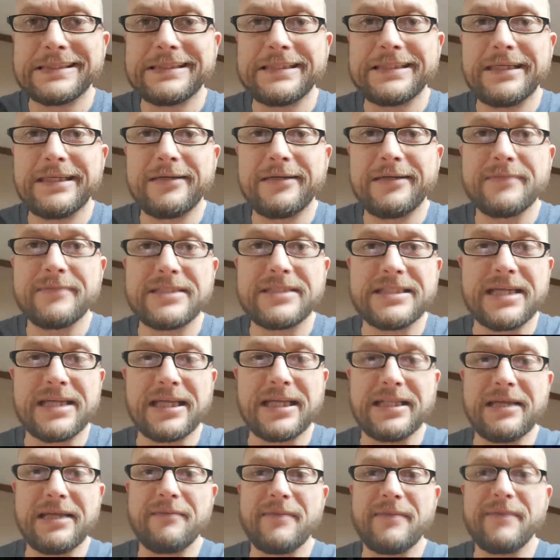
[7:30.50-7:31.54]
no, it's not
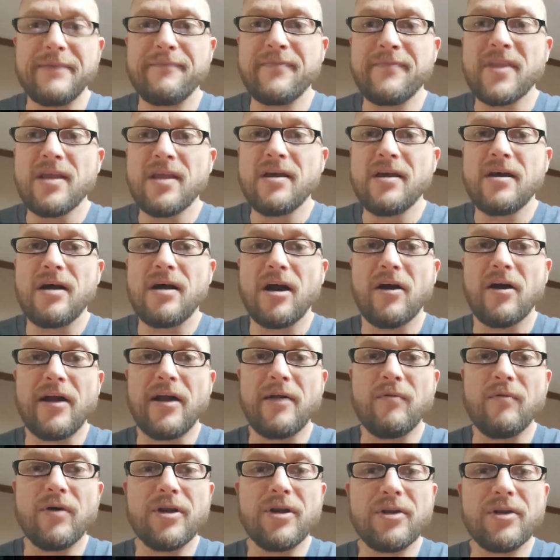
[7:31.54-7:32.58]
letting me. All
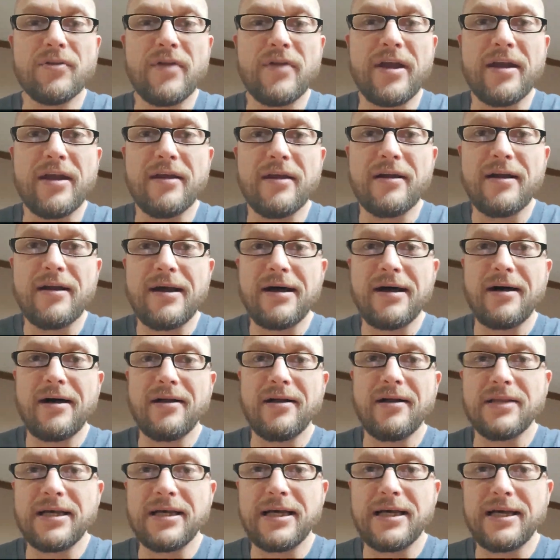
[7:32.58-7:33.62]
right. Well, you're there.
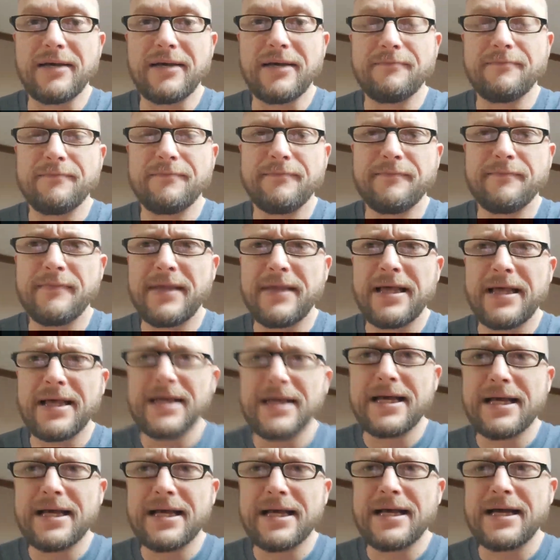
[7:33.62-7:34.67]
I'll
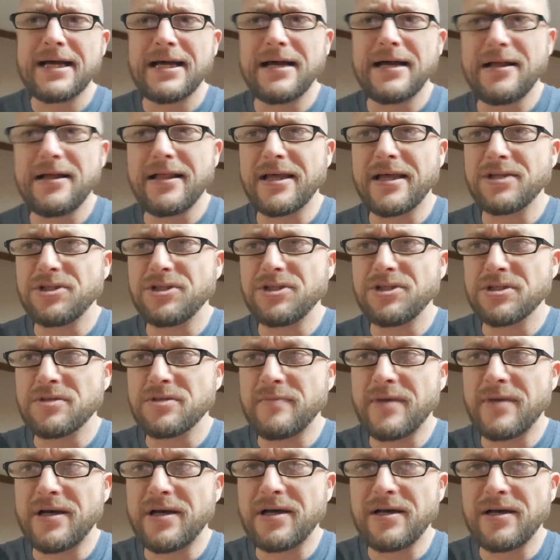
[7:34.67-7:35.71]
add you as a
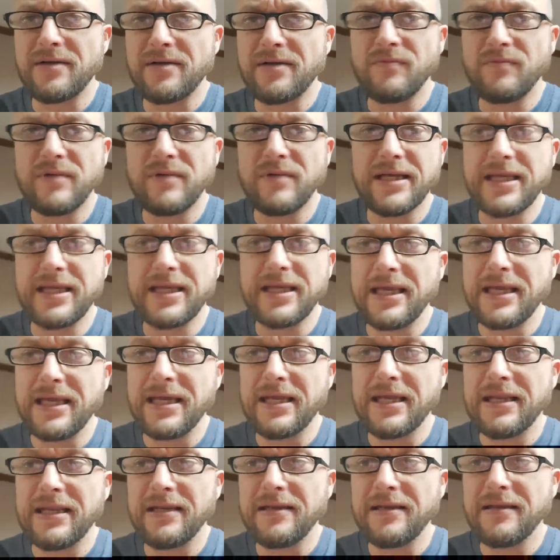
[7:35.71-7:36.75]
mod when I
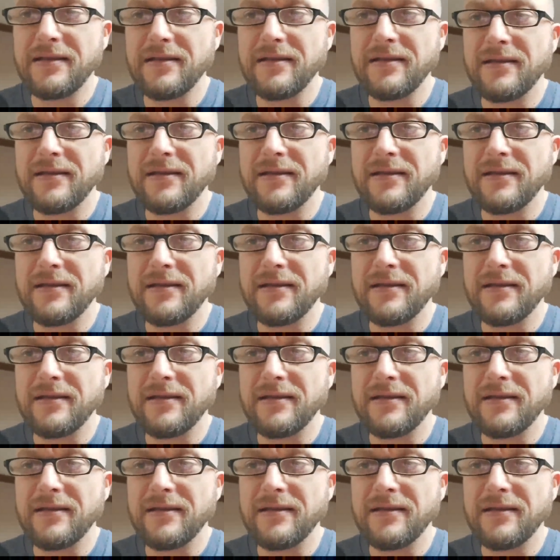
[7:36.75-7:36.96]
can.